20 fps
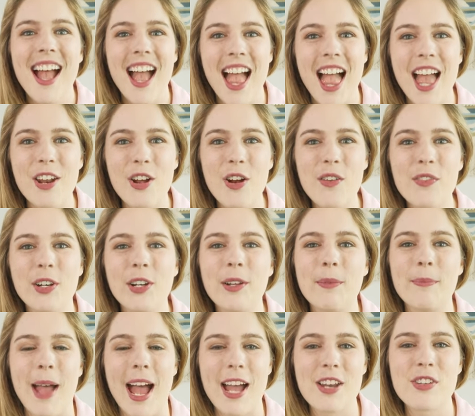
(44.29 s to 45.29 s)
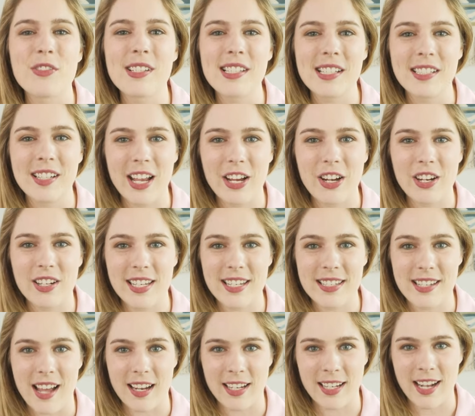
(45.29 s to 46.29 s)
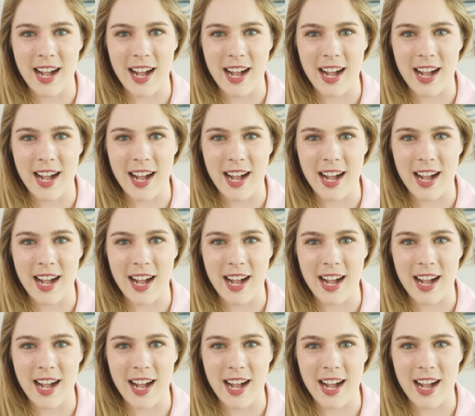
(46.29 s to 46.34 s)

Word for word: head over to mattress clarity dot